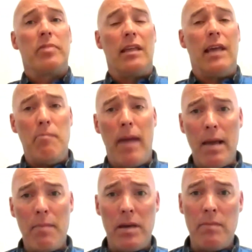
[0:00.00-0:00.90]
they
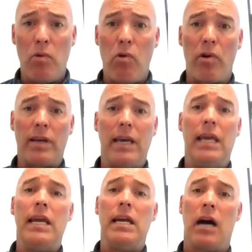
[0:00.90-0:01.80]
may be more
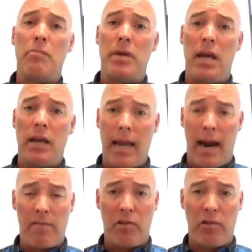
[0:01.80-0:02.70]
keen on being
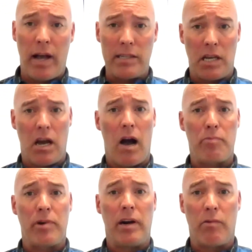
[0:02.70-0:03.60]
careful as they
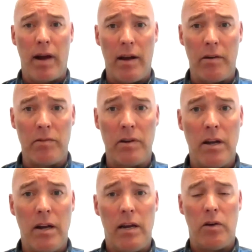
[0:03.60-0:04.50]
operate around
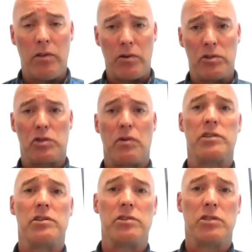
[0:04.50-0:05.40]
those
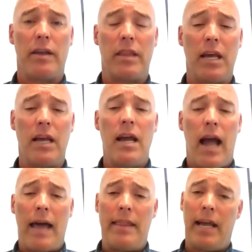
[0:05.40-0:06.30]
structures. So I think
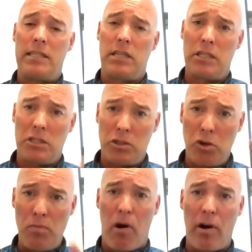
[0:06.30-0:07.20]
it's a
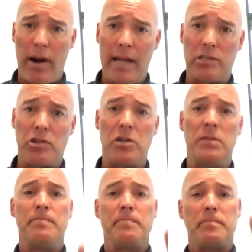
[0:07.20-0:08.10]
two-part answer.